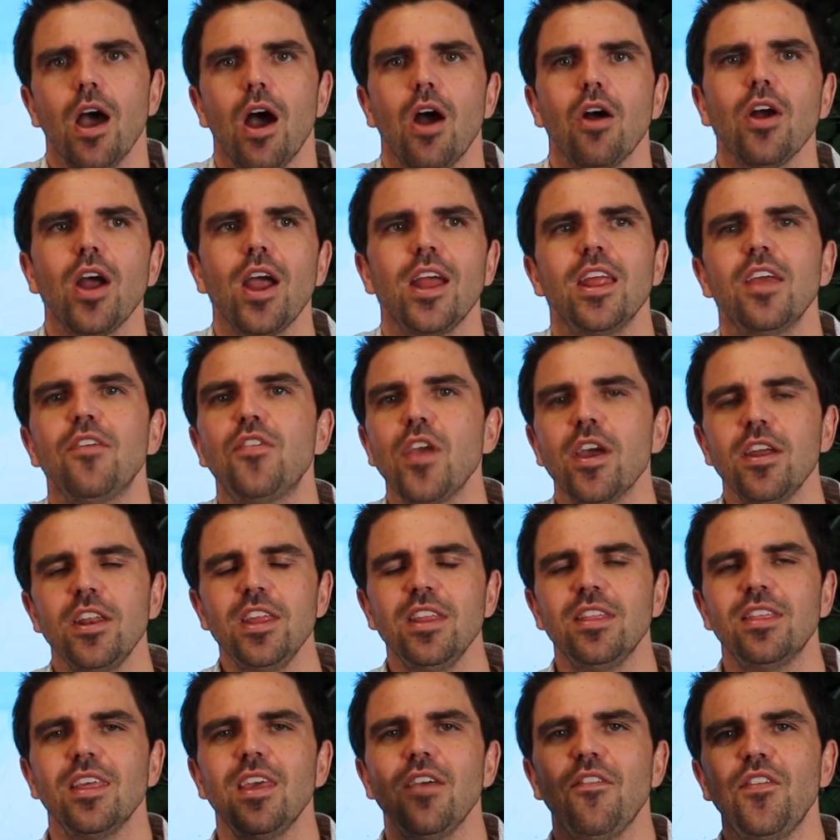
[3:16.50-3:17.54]
All right, if you had
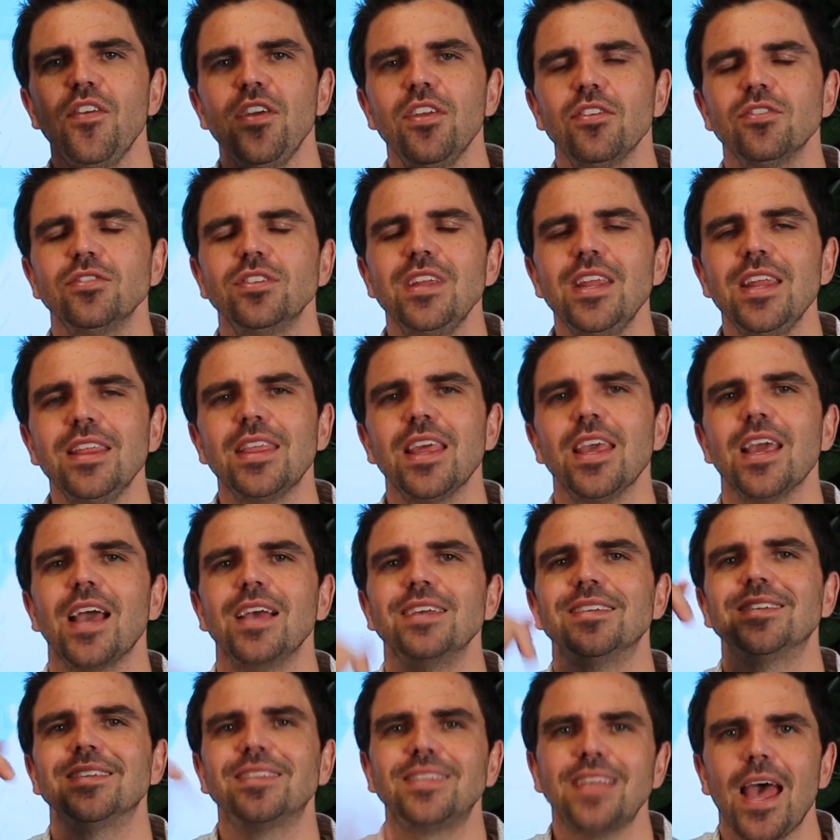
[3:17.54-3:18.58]
any, if there's anything I
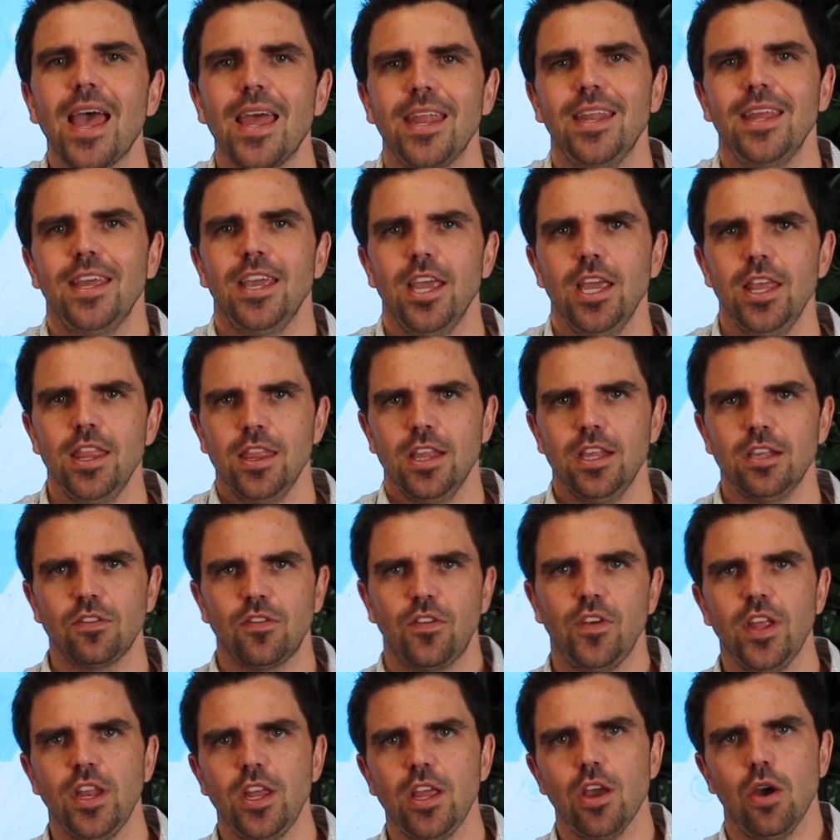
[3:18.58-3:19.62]
said in this
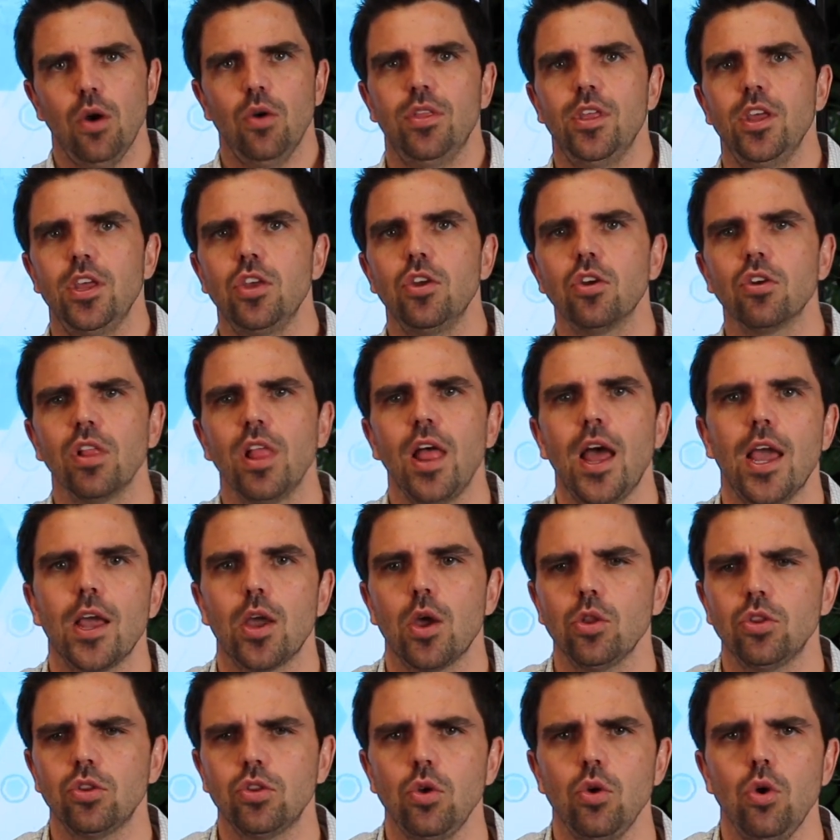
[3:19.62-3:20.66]
video that you're
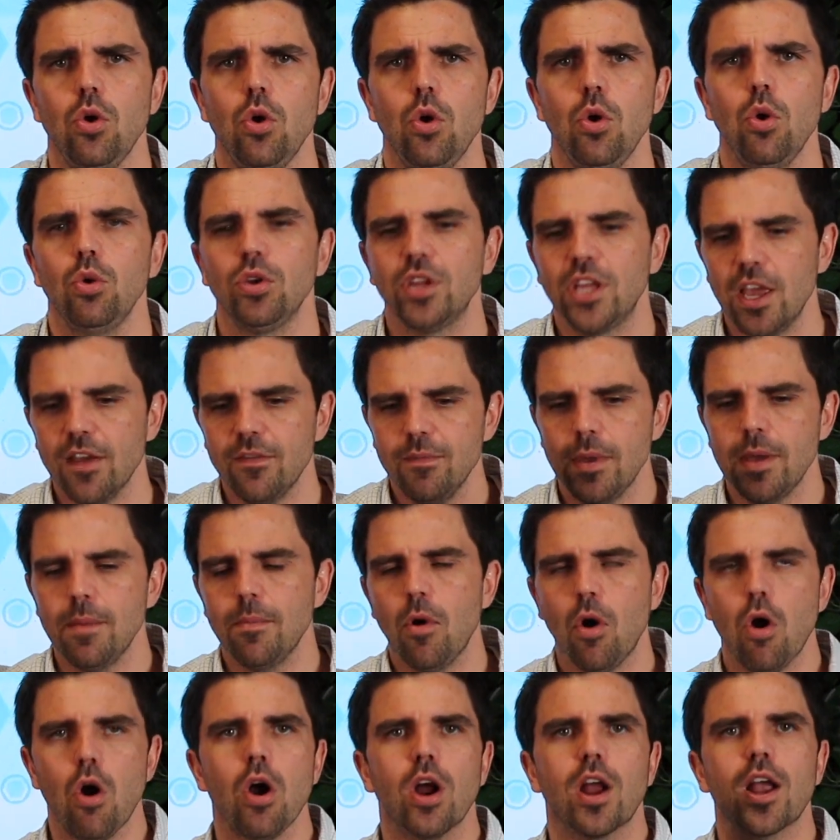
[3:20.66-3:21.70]
like, dude, give me
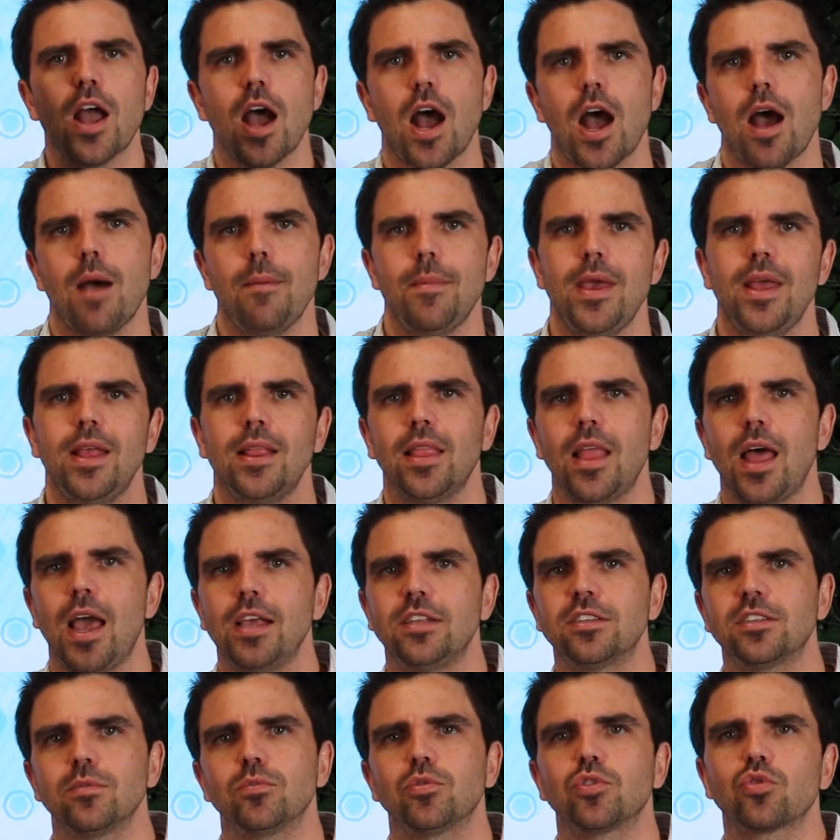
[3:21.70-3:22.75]
more, comment,
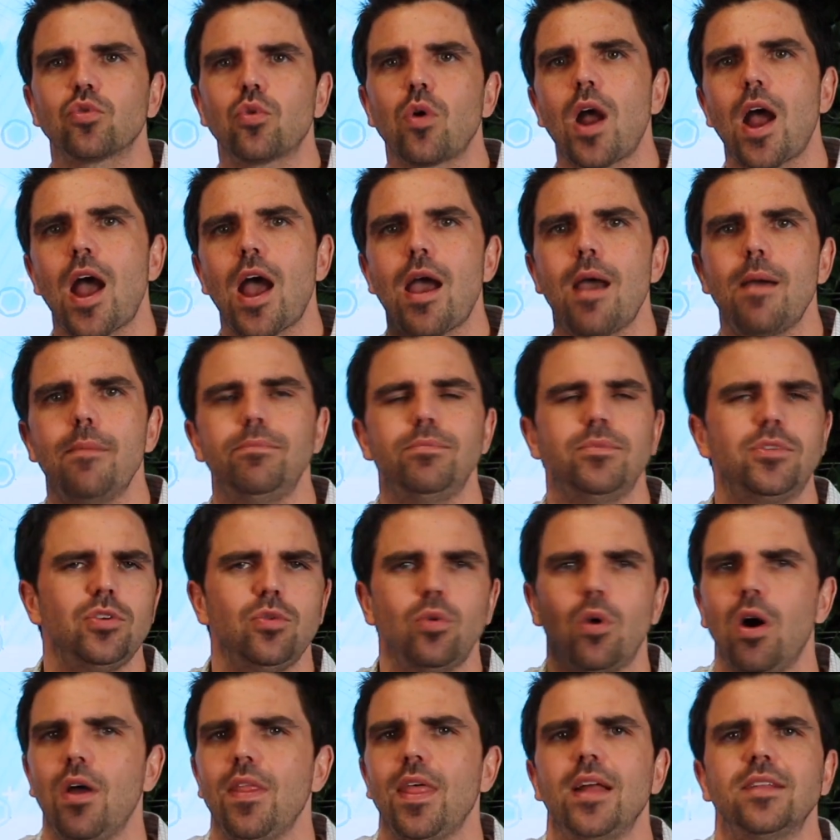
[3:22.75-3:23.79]
like, subscribe,
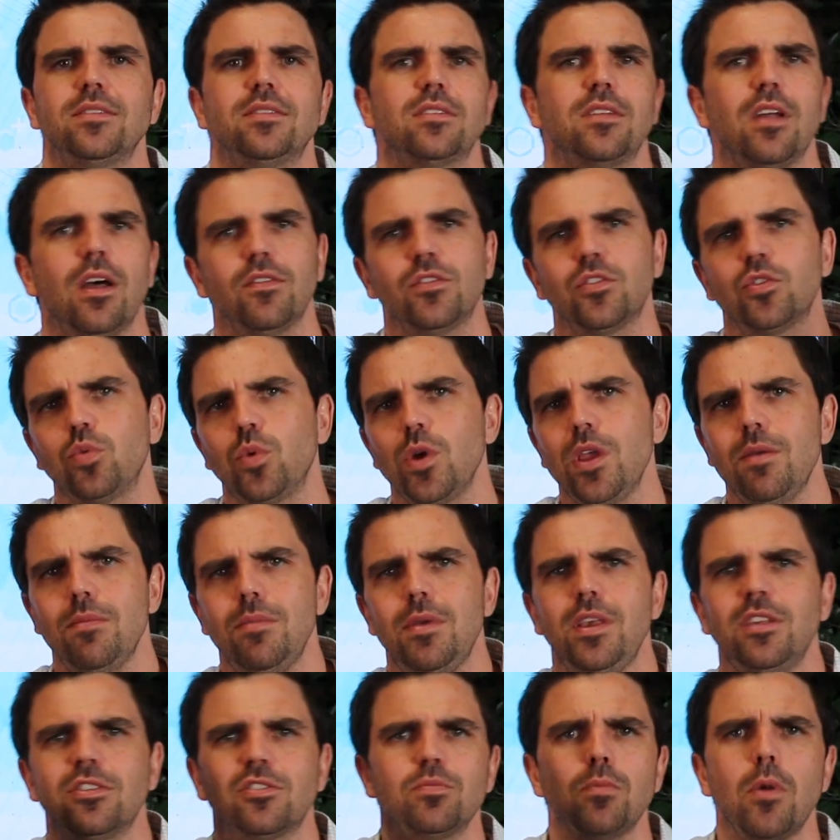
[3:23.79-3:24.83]
do all that stuff, tweet
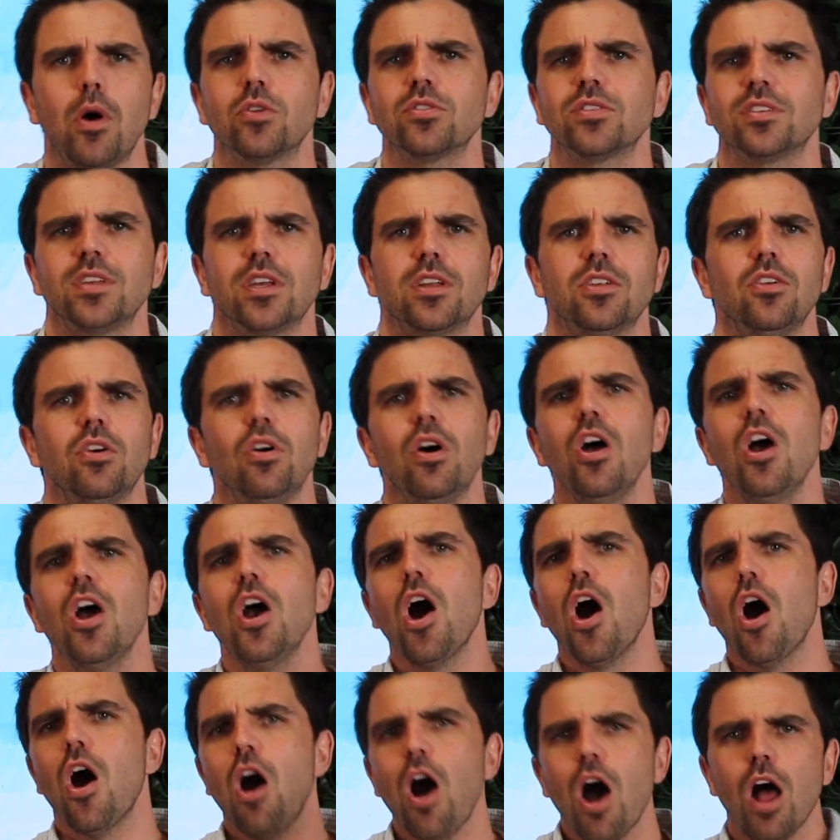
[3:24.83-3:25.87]
me, smoke signal,
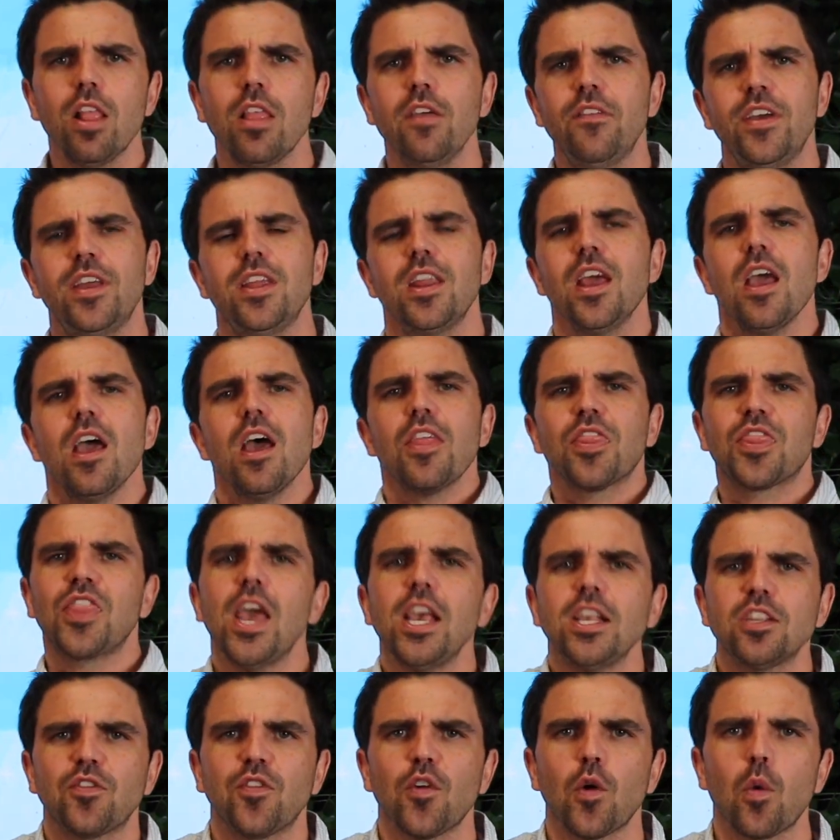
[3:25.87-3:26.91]
all of it.
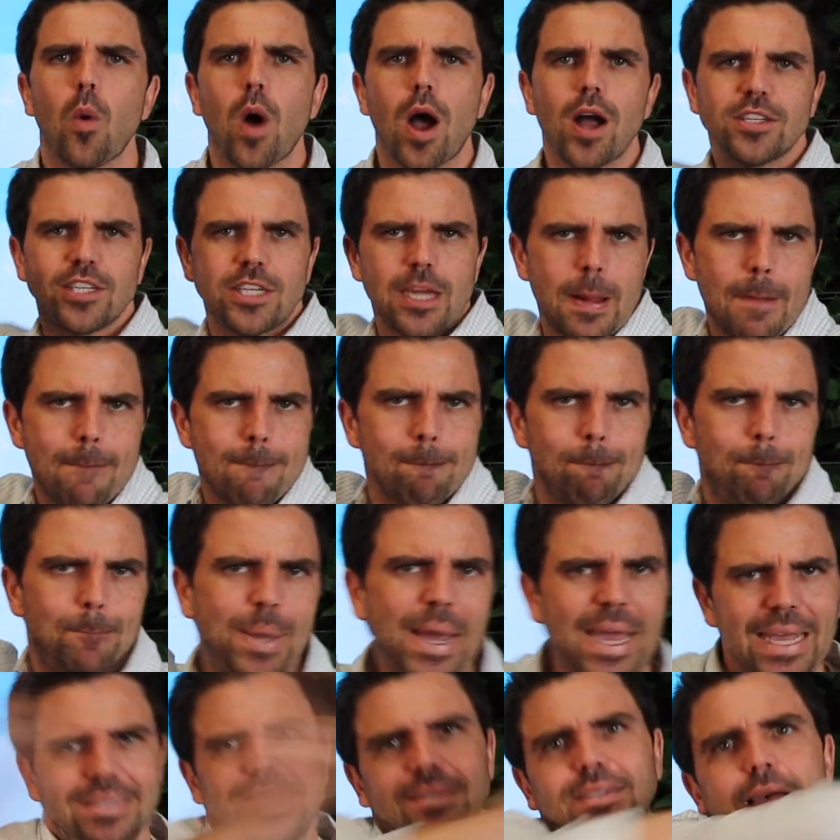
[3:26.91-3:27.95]
Thanks for watching.
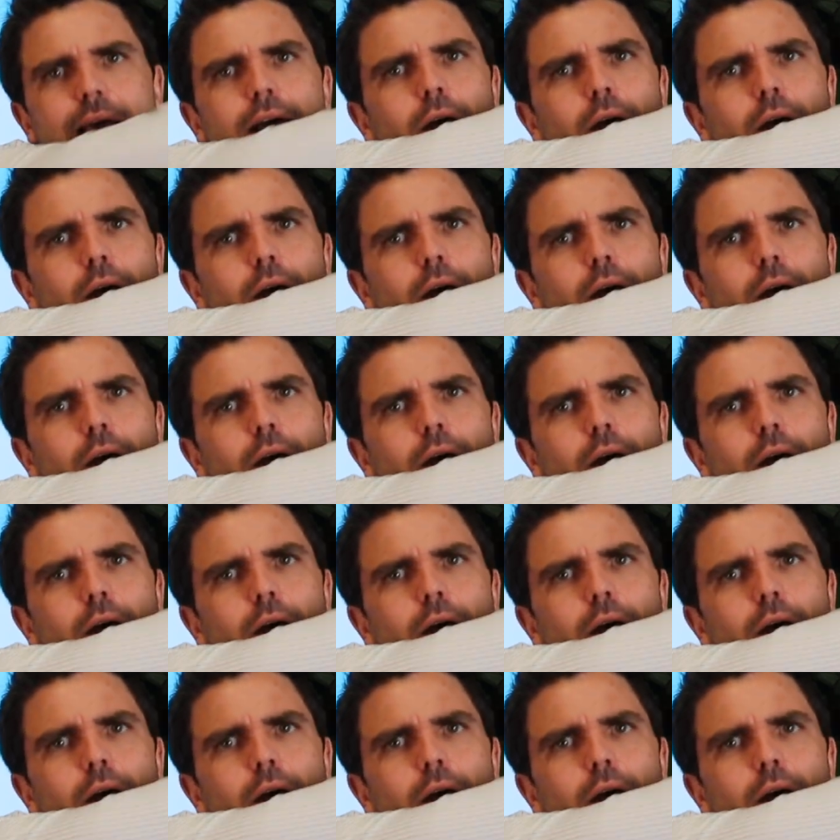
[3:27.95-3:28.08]
Peace